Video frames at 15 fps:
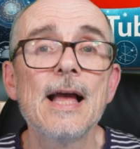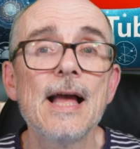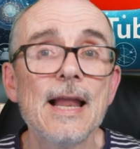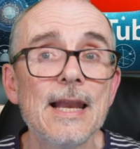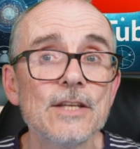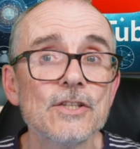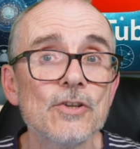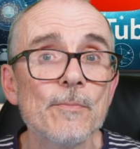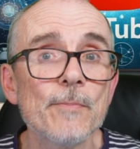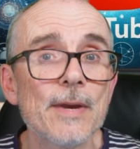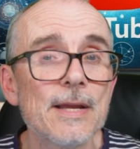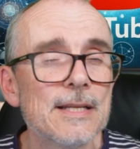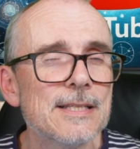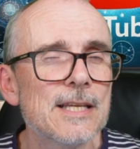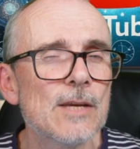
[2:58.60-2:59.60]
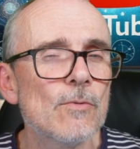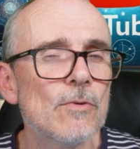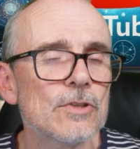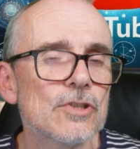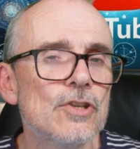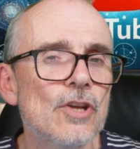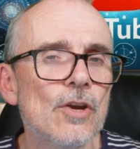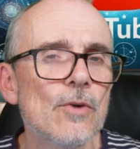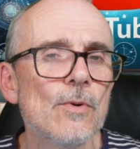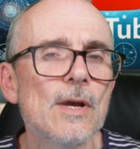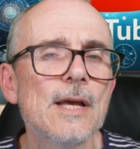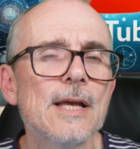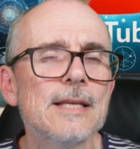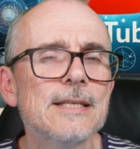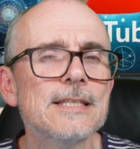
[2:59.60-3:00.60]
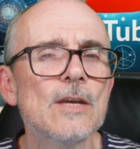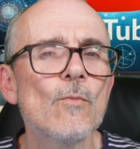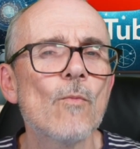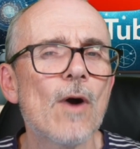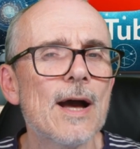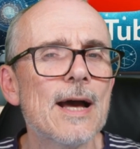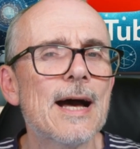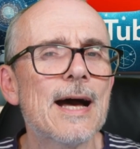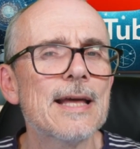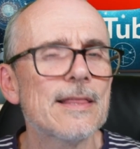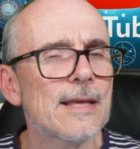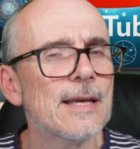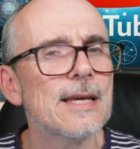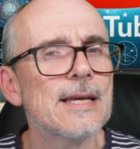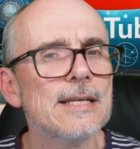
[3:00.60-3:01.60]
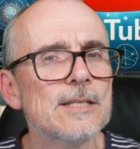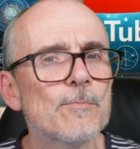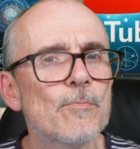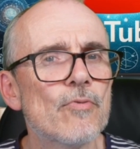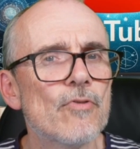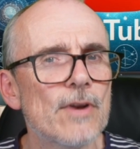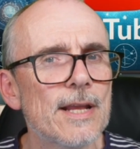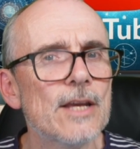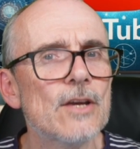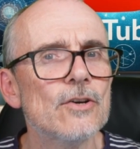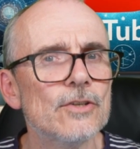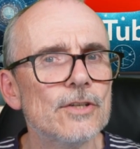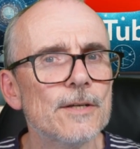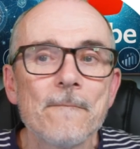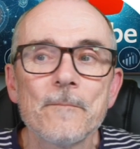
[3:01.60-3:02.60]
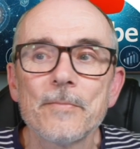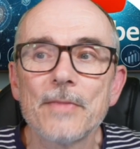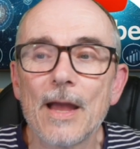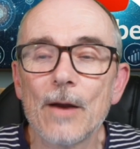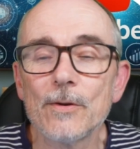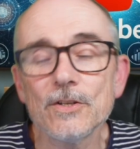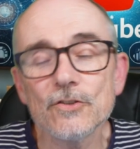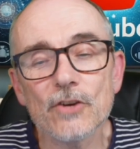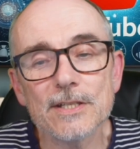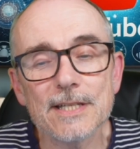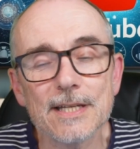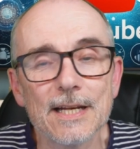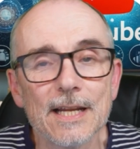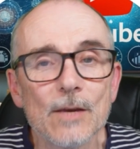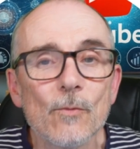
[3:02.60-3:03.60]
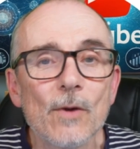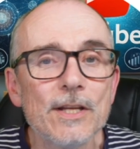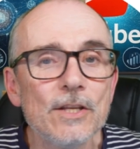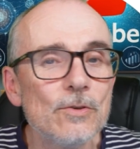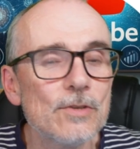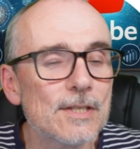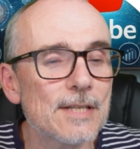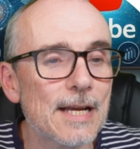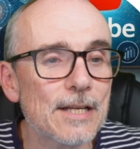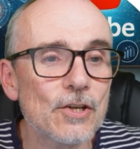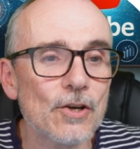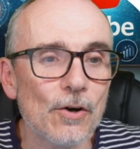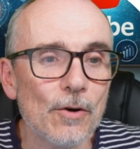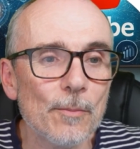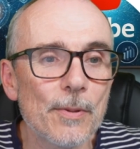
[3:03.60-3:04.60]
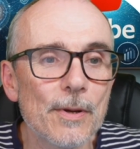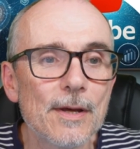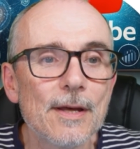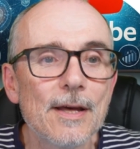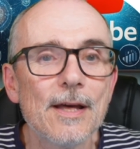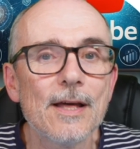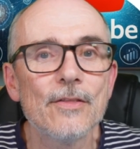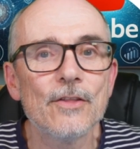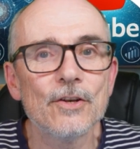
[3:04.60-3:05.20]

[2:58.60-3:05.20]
Let's jump in and see what's new and see why I think it's pretty good. Now, interestingly, when you set up the